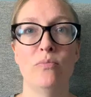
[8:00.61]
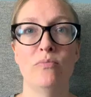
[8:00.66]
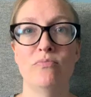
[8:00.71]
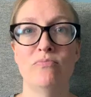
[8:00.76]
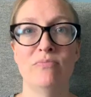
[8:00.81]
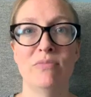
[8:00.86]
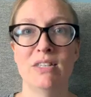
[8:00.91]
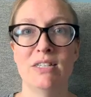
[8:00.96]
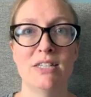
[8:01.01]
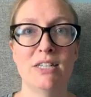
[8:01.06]

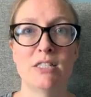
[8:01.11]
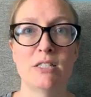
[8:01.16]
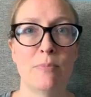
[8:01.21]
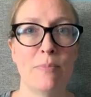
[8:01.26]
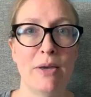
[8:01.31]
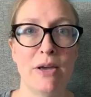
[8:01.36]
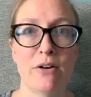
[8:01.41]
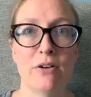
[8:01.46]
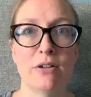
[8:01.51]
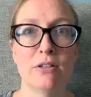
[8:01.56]
the
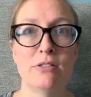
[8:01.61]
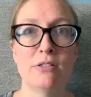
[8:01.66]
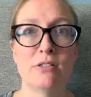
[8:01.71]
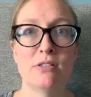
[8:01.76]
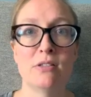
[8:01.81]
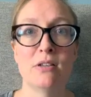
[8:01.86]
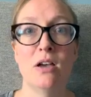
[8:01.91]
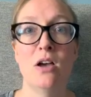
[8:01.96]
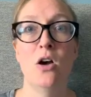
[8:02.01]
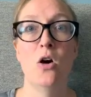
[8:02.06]

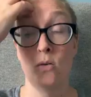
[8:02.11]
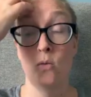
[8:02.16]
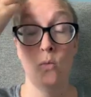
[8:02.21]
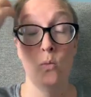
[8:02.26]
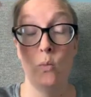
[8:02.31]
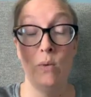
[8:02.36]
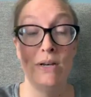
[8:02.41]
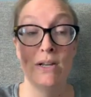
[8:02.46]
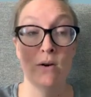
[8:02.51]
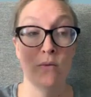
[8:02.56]
disappearance.
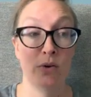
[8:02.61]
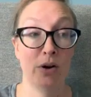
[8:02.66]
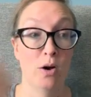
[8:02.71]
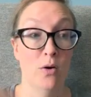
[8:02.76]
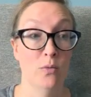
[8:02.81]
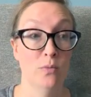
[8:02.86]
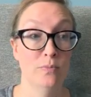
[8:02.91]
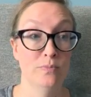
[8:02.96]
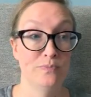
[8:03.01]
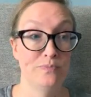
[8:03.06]
We don't
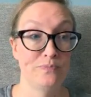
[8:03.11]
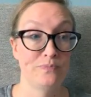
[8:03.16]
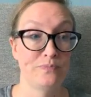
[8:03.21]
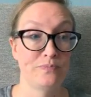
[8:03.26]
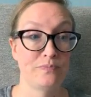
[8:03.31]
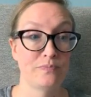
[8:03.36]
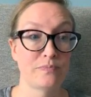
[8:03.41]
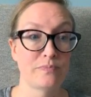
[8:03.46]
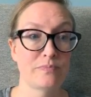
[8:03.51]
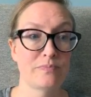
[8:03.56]
know.
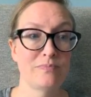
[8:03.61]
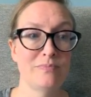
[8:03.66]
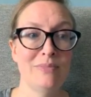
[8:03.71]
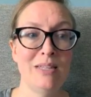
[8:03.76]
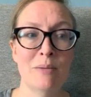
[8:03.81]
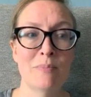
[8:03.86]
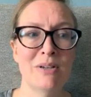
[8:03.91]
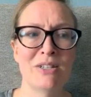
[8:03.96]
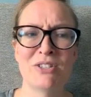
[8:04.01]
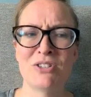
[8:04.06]

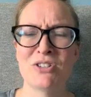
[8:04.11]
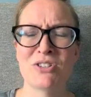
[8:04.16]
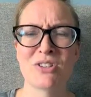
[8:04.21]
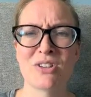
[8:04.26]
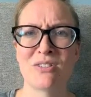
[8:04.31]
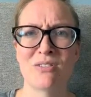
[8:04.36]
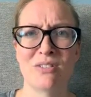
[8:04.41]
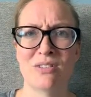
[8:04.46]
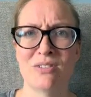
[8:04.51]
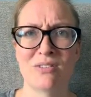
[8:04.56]
But it's
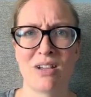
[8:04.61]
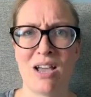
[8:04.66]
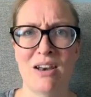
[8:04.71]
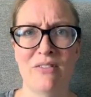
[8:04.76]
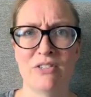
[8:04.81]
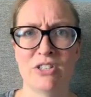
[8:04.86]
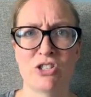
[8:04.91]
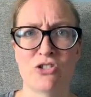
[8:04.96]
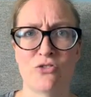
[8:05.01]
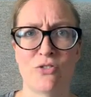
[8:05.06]
just kind
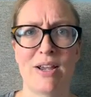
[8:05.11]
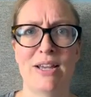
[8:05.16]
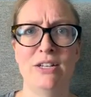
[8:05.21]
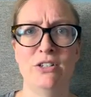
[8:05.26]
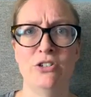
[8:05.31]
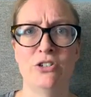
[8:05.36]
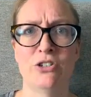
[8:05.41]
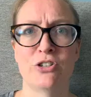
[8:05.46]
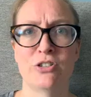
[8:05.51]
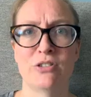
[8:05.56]
of a
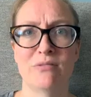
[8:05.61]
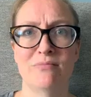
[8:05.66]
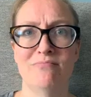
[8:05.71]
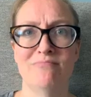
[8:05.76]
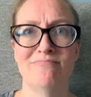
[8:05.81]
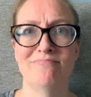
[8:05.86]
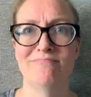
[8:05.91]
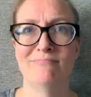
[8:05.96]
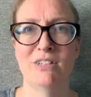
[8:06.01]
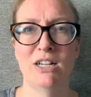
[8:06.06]
strange
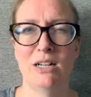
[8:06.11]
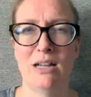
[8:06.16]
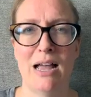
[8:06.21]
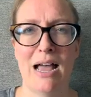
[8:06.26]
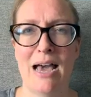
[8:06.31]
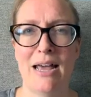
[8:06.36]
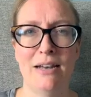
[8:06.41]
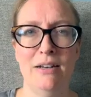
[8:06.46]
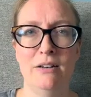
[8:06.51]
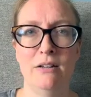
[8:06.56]

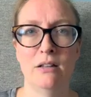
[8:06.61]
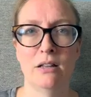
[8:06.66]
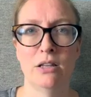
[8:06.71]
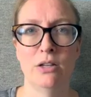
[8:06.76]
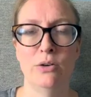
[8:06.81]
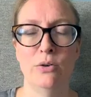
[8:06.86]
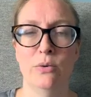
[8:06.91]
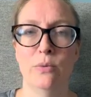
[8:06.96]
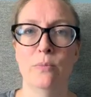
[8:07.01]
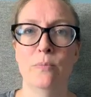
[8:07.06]
added
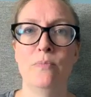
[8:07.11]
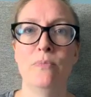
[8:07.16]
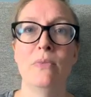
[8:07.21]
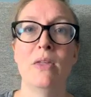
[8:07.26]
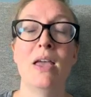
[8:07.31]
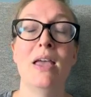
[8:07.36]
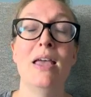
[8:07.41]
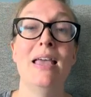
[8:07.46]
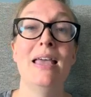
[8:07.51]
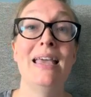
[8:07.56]
clue.
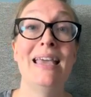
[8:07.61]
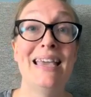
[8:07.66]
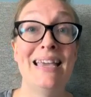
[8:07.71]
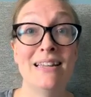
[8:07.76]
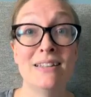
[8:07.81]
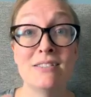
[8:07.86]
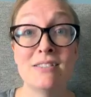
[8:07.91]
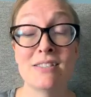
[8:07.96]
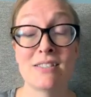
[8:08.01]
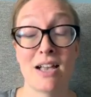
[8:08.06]

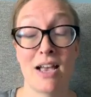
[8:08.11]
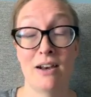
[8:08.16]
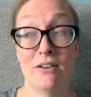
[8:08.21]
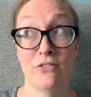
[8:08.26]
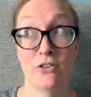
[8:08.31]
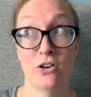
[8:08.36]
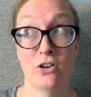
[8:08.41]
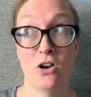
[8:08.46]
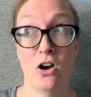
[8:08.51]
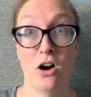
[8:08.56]
Inside of
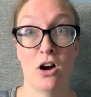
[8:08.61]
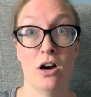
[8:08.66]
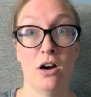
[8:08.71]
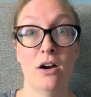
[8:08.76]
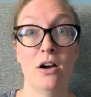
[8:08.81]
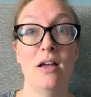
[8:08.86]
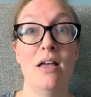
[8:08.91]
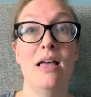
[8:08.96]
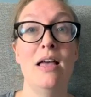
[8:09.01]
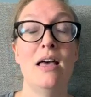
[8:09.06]
her
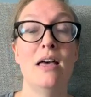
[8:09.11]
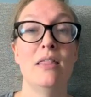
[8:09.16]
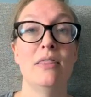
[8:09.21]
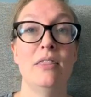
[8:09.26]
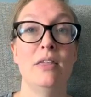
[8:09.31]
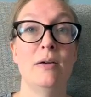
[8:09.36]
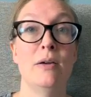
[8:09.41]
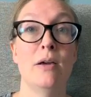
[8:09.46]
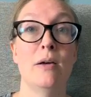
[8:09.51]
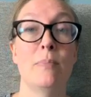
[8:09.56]
car,
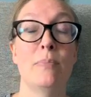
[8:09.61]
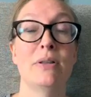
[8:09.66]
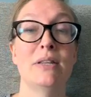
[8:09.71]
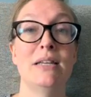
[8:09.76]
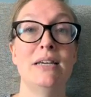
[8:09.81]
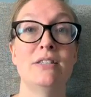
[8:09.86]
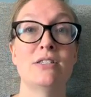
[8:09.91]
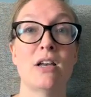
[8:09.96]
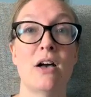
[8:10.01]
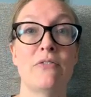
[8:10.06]
the
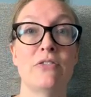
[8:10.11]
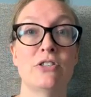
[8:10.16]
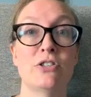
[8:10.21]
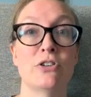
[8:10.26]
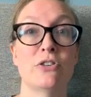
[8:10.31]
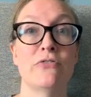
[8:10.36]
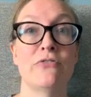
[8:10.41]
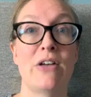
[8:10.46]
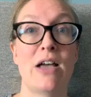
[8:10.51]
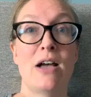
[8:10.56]
police
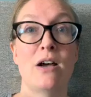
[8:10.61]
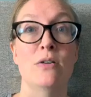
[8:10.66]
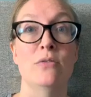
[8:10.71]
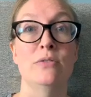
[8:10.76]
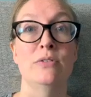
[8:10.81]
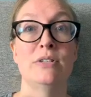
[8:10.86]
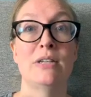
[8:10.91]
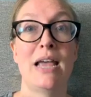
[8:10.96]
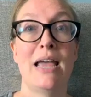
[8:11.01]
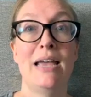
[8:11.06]
officer
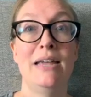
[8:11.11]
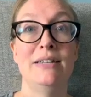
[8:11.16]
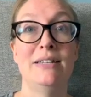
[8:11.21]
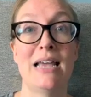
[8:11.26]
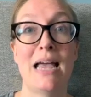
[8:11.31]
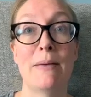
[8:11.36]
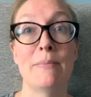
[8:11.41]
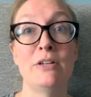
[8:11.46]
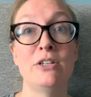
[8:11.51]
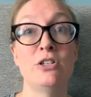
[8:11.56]
found a
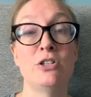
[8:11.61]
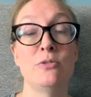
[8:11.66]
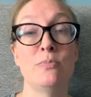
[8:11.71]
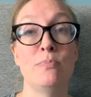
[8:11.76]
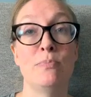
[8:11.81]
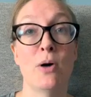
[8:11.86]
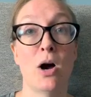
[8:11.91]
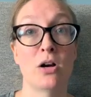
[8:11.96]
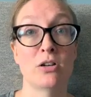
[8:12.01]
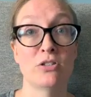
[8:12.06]

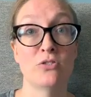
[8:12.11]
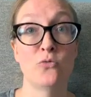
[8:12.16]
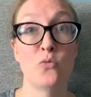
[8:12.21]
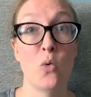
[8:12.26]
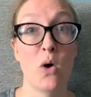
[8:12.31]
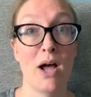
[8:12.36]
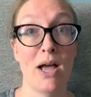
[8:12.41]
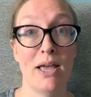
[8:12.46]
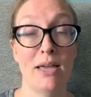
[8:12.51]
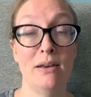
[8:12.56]
damaged box of
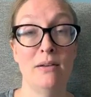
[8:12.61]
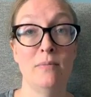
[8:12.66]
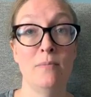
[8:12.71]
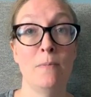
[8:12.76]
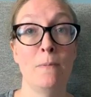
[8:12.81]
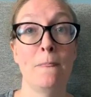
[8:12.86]
wine